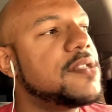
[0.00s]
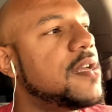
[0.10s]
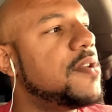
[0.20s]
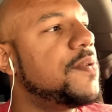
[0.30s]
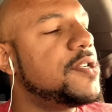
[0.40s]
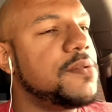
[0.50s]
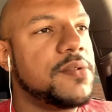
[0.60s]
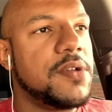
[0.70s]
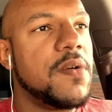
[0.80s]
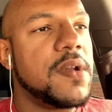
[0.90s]
So anyway, she was
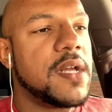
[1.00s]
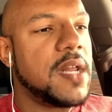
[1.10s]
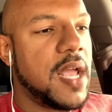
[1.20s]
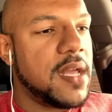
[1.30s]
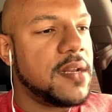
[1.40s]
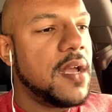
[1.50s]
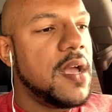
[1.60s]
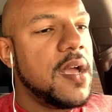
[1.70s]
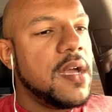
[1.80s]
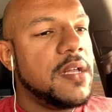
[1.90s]
doing it, and
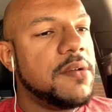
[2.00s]
there